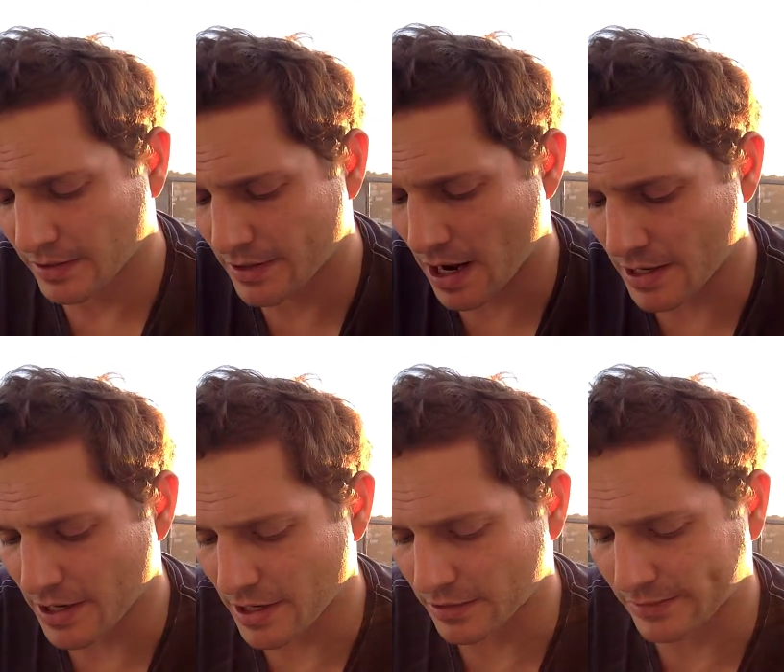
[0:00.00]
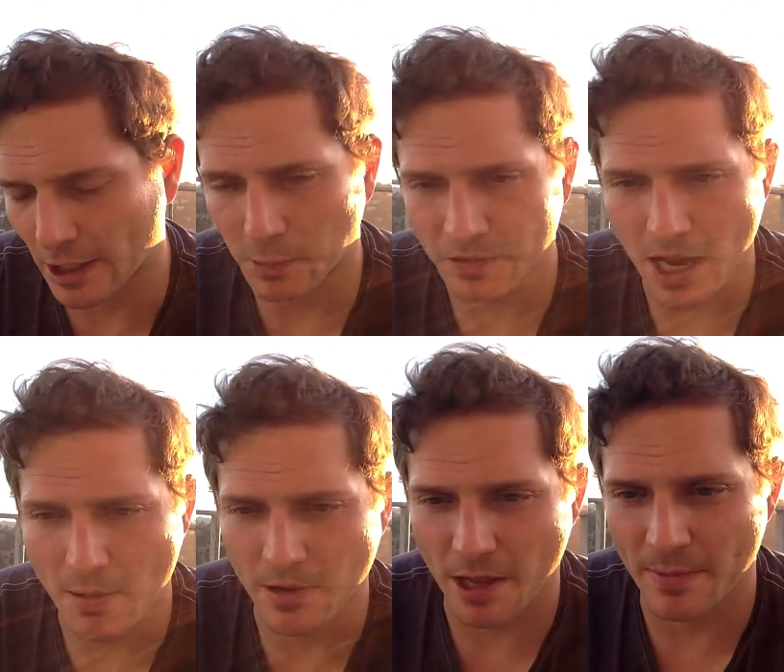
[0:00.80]
Not a terrible
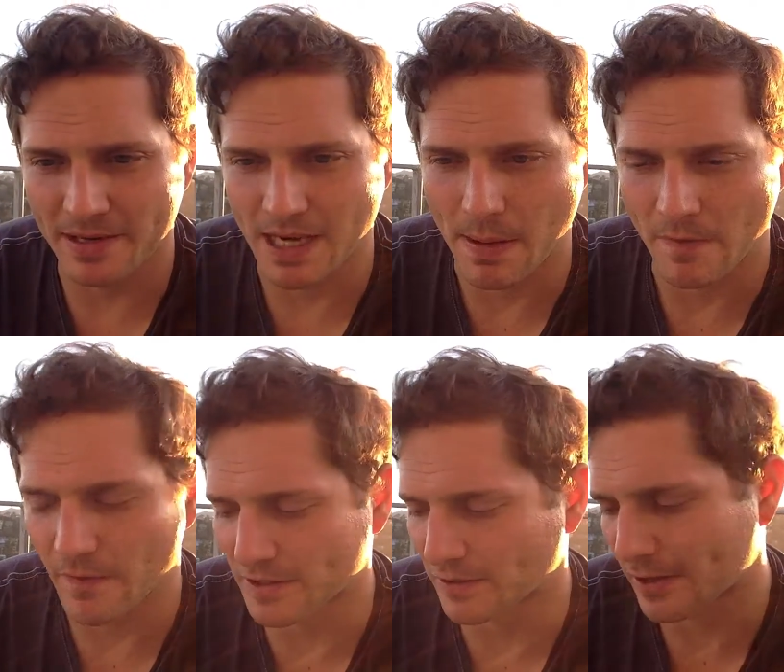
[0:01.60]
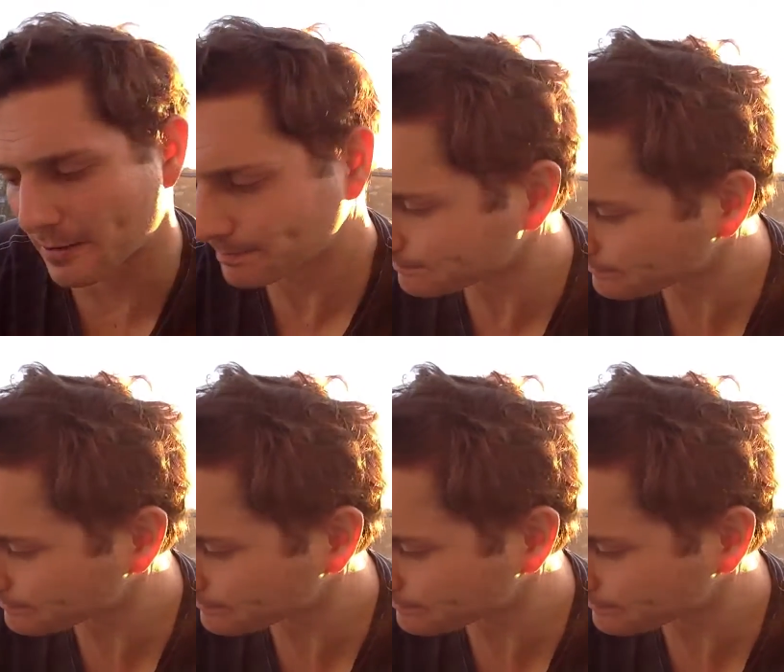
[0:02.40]
time, but not the best time ever. That's okay.